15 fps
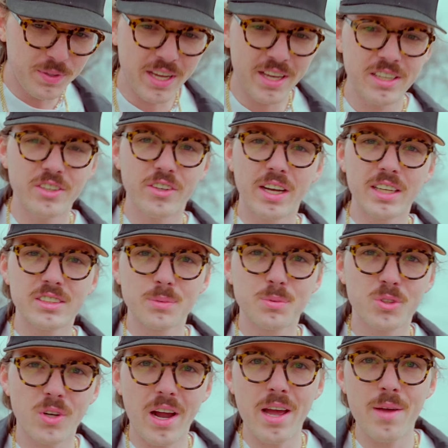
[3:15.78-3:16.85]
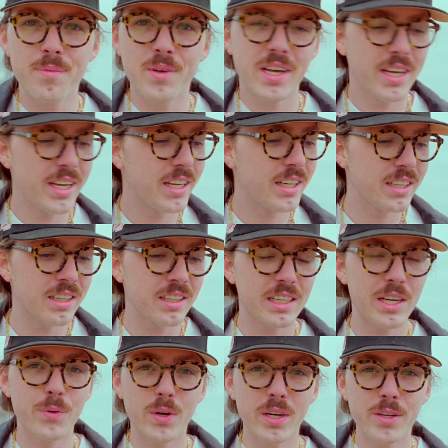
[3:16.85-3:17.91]
that you guys subscribe and
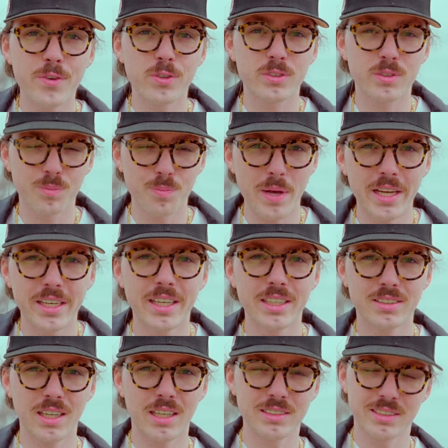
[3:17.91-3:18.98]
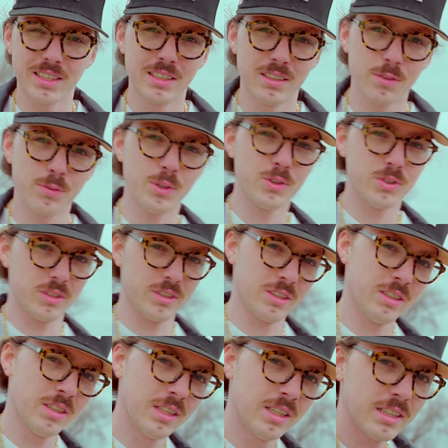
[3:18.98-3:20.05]
get ready for some badass content in the future.
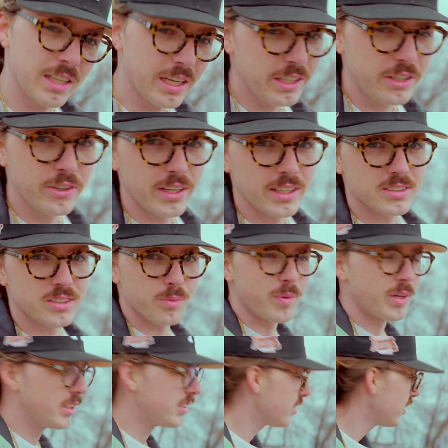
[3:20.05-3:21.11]
Thank you guys so much.